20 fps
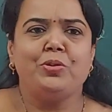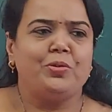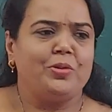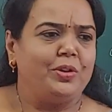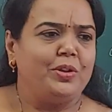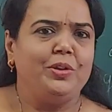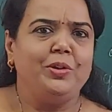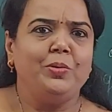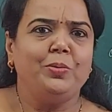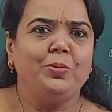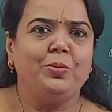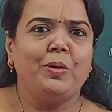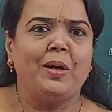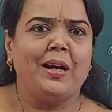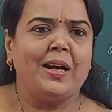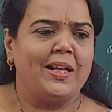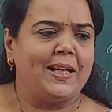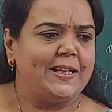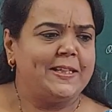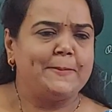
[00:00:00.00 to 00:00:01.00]
you
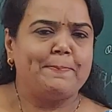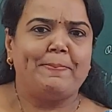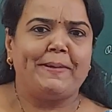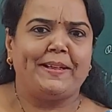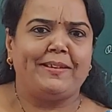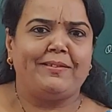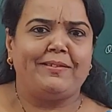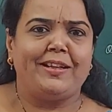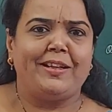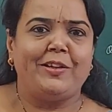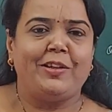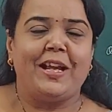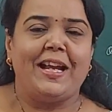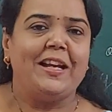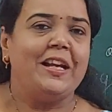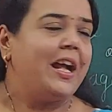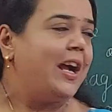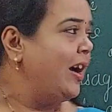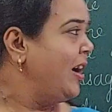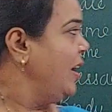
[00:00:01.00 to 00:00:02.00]
are expected, and
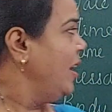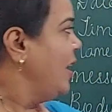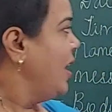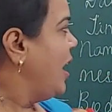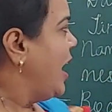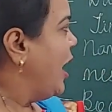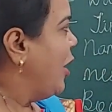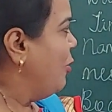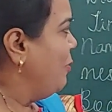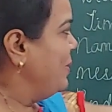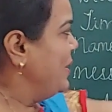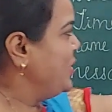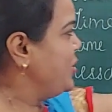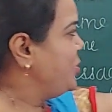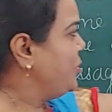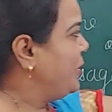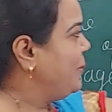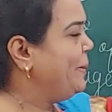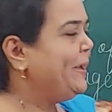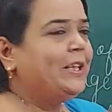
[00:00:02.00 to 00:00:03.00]
how much
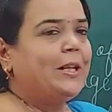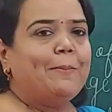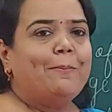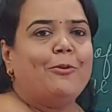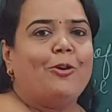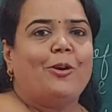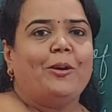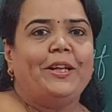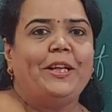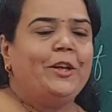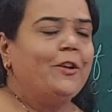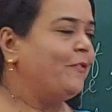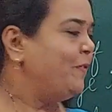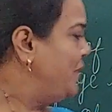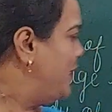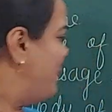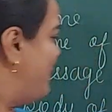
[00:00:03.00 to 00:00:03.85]
should be the body of the